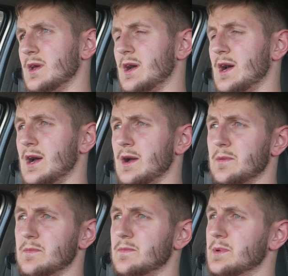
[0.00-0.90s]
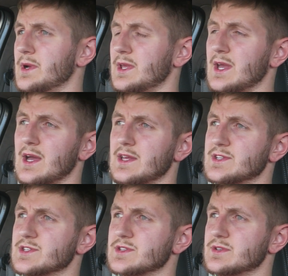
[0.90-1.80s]
But yeah,
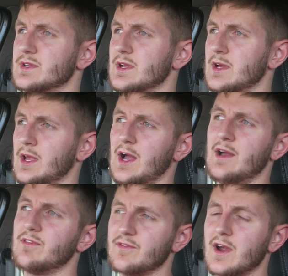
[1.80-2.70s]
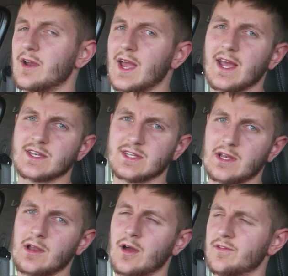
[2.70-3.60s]
it's like, I have a very
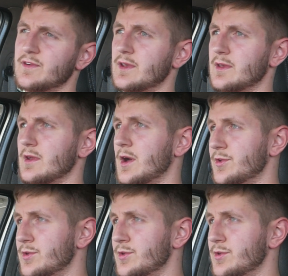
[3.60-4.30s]
hectic life, and I